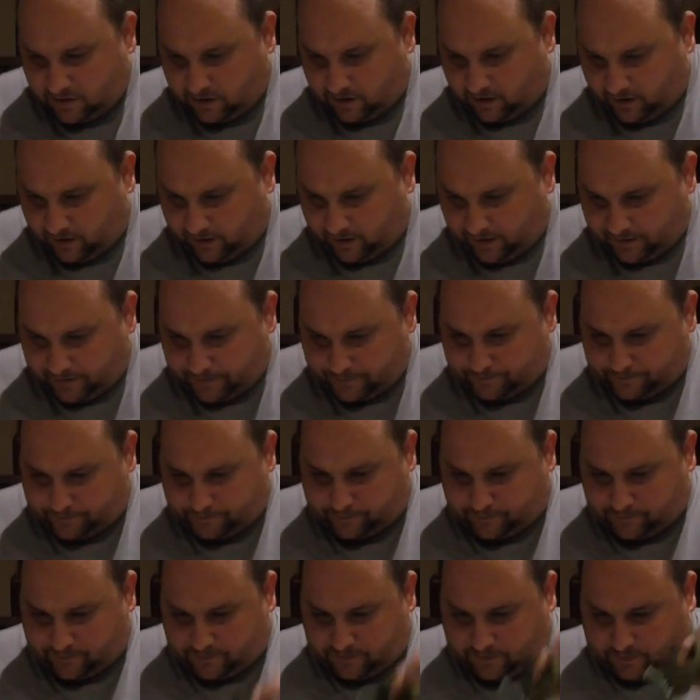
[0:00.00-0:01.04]
Alright,
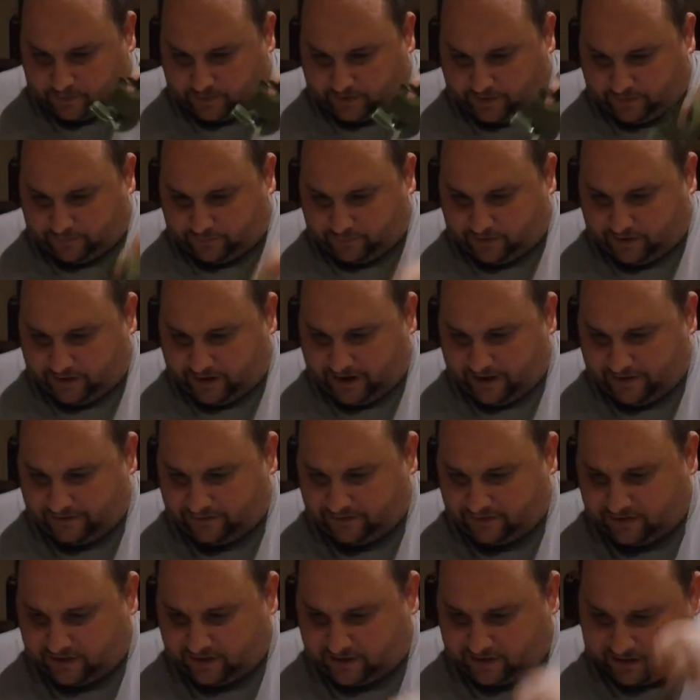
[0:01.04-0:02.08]
so we got the front half
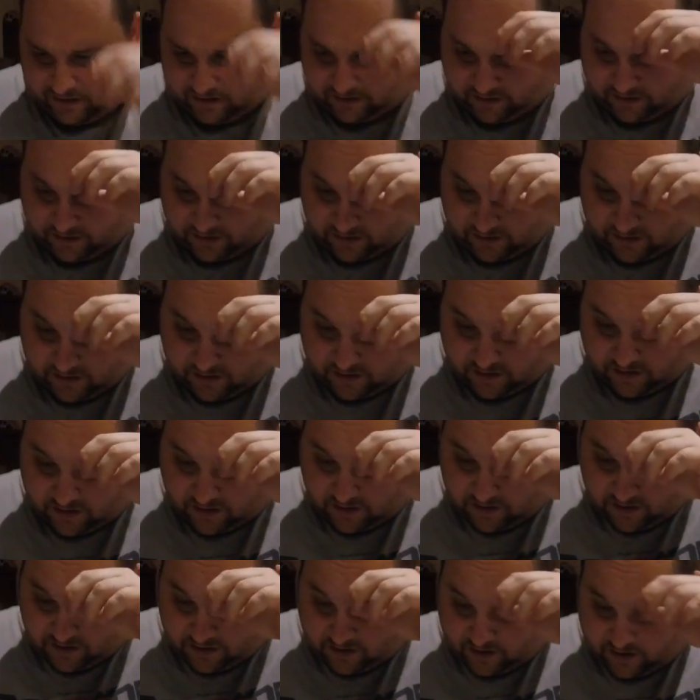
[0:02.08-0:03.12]
done.
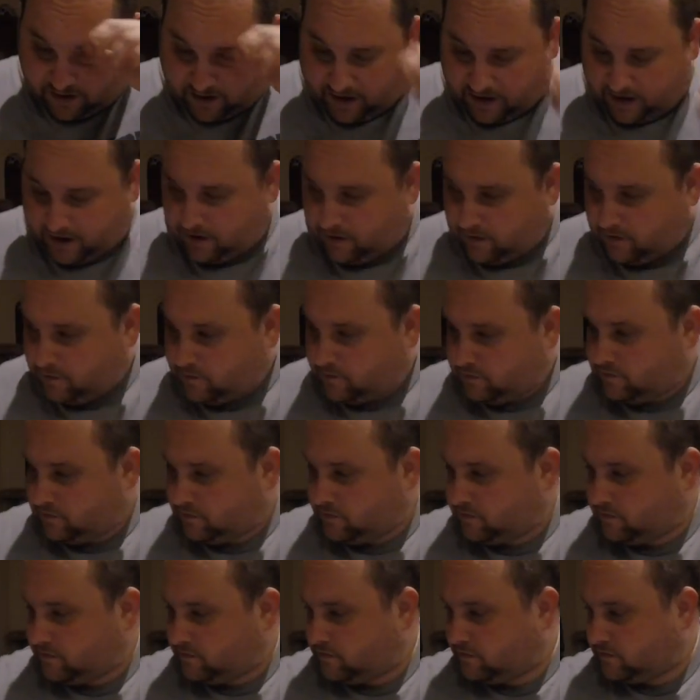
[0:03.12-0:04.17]
Now
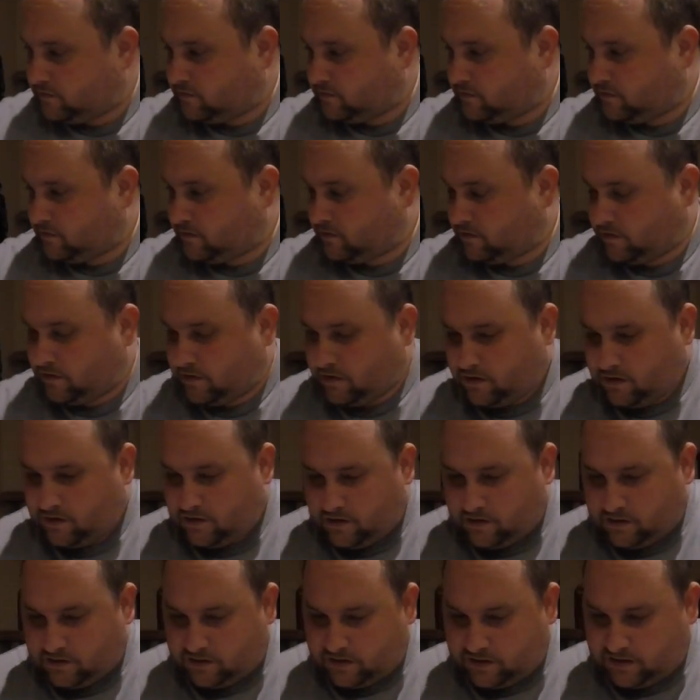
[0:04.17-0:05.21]

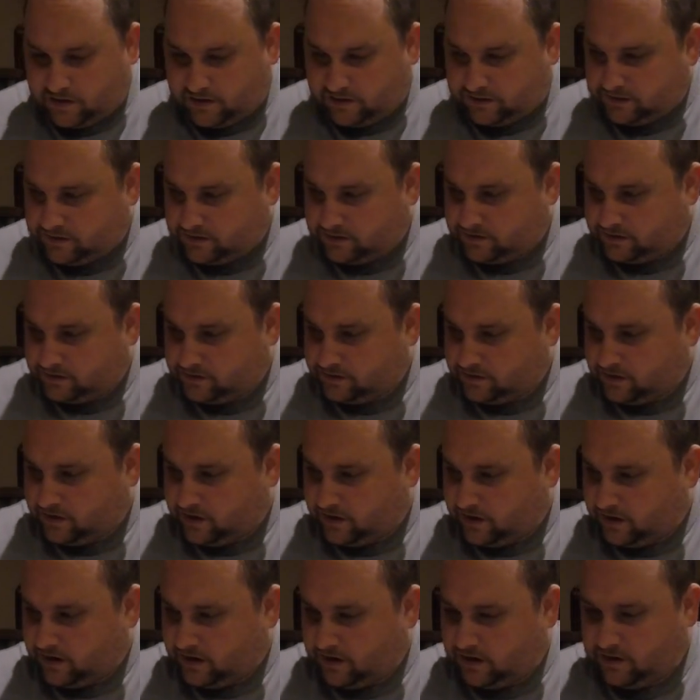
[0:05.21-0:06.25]
this
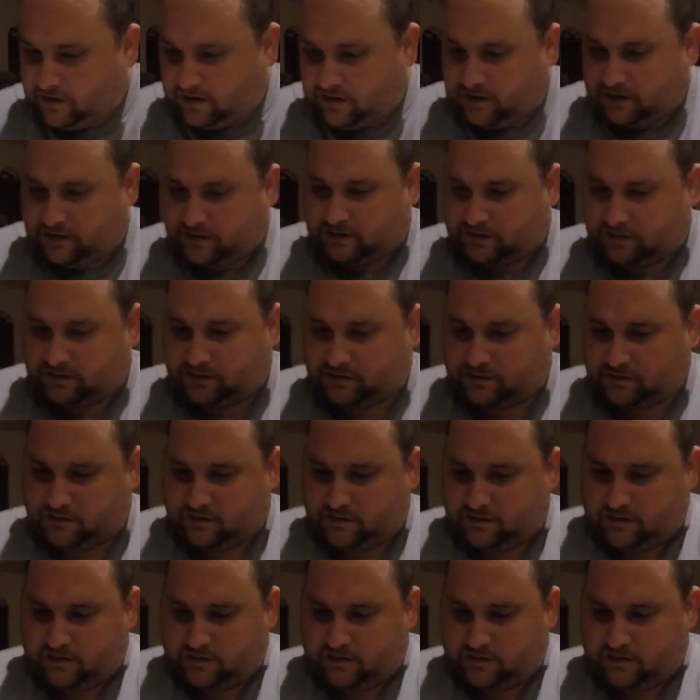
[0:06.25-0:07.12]
and this.